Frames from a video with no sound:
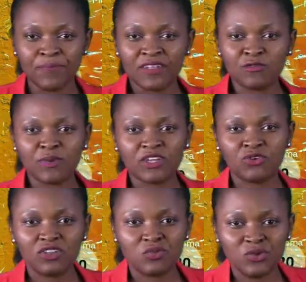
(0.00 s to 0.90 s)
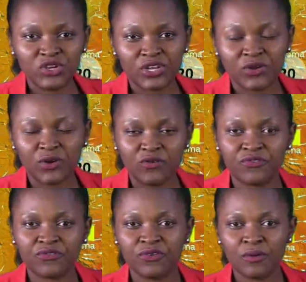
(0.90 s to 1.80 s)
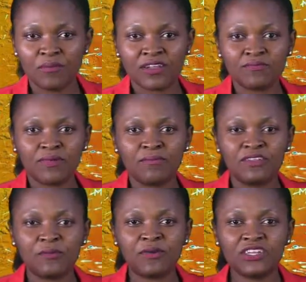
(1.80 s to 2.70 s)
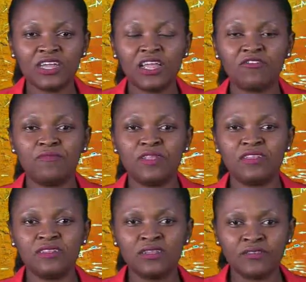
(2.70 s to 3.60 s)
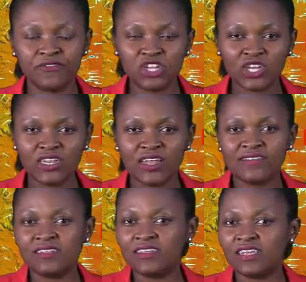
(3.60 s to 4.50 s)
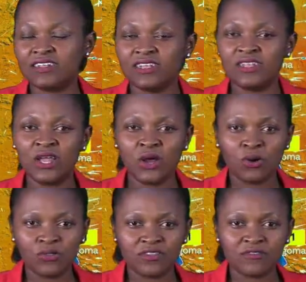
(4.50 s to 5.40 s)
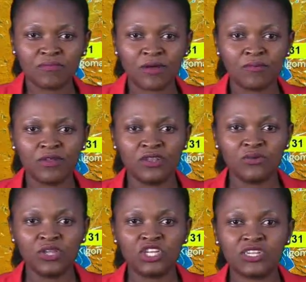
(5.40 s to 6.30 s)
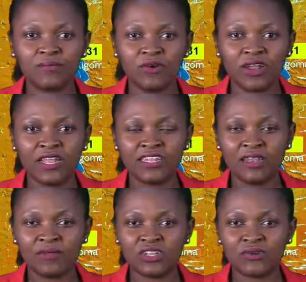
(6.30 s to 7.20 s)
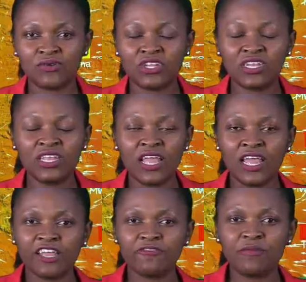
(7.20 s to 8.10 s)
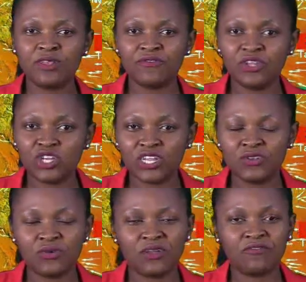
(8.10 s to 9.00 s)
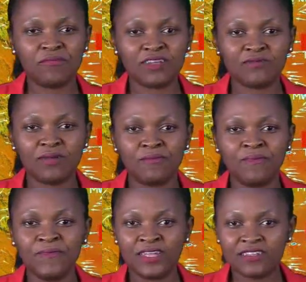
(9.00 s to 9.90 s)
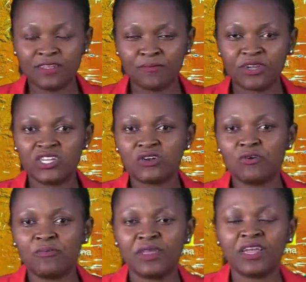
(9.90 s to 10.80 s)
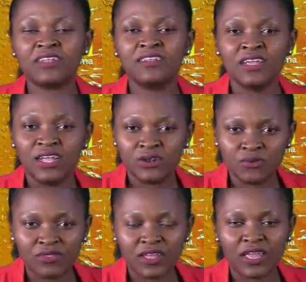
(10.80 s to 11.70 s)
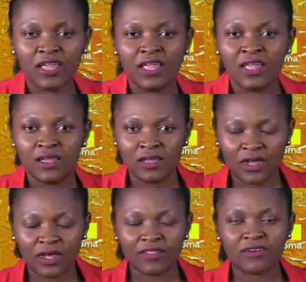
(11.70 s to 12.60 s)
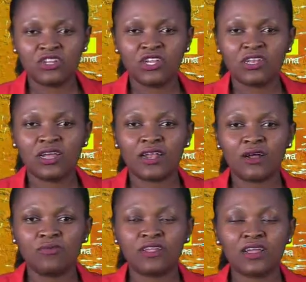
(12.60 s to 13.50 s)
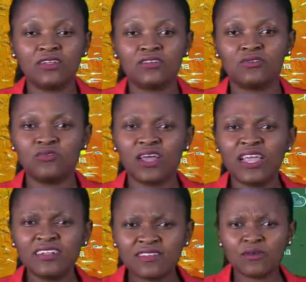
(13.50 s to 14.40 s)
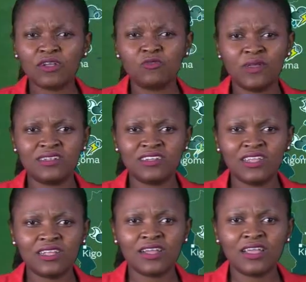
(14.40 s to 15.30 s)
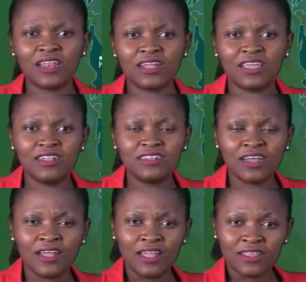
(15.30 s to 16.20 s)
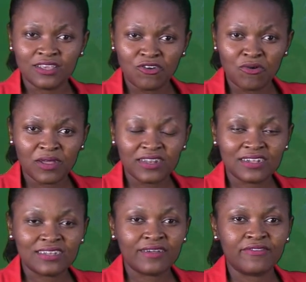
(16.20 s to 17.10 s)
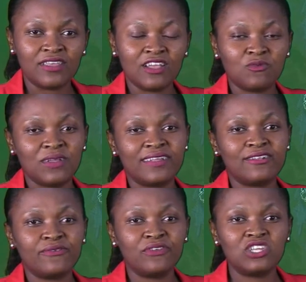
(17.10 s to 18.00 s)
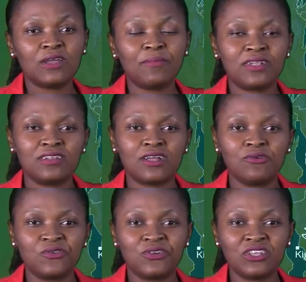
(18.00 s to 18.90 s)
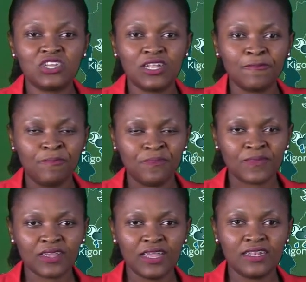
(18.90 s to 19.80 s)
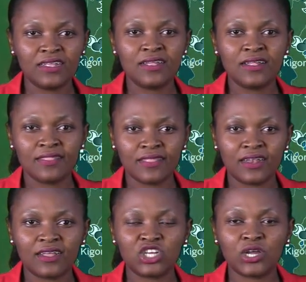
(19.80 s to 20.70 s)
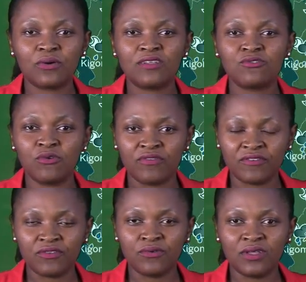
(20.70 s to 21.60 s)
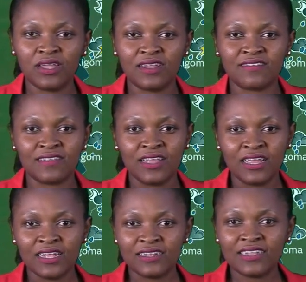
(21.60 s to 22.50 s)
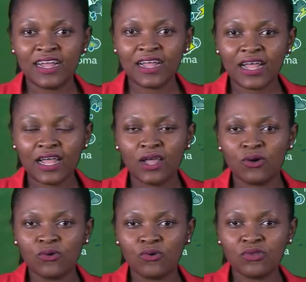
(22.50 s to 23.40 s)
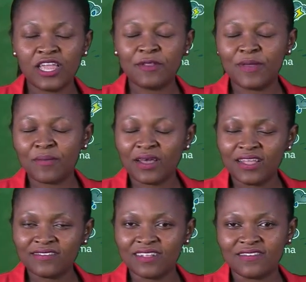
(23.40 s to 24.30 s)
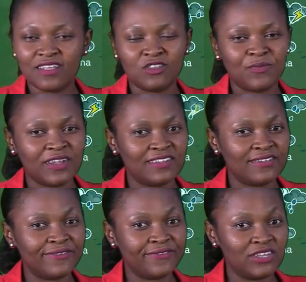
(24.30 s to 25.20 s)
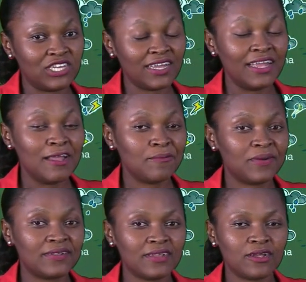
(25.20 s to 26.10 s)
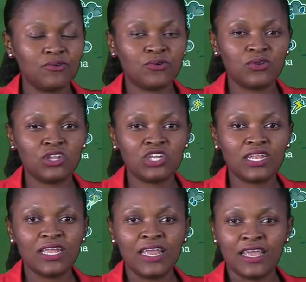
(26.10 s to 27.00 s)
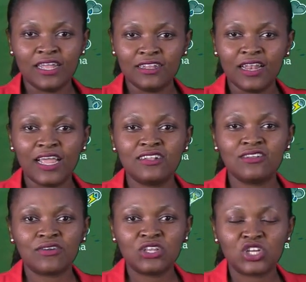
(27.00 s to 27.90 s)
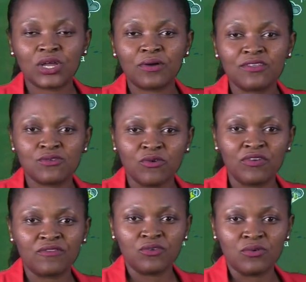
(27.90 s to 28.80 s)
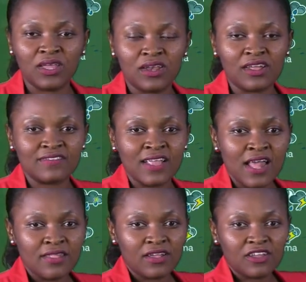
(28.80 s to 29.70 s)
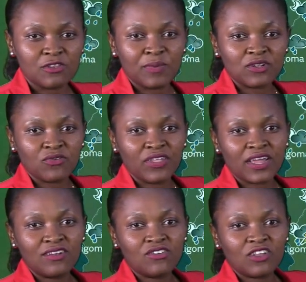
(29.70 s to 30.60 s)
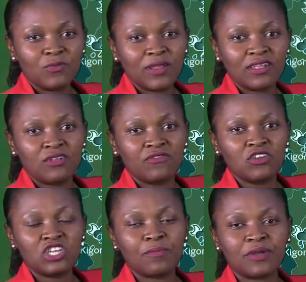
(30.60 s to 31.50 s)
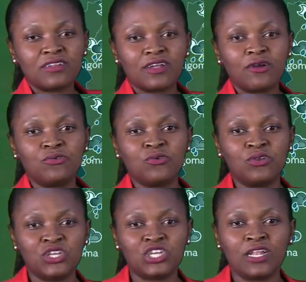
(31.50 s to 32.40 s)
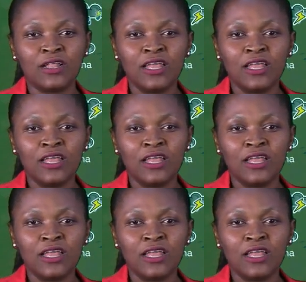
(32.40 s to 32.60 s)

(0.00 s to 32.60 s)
Spatial distribution of maximum temperature have been featured as indicated on this map, in which Tabora and Kilimanjaro region have been featured to have maximum temperature compared to the other region around the country. Tonight expectation: Kagera, Geita, Kigoma and Katavi expected to feature partly cloud condition and thunder showers over a few areas. Tanga, Unguja and Pemba Islands expected to feature partly cloud condition and light rain showers over a few areas. The rest part of the country expected to feature partly cloud condition.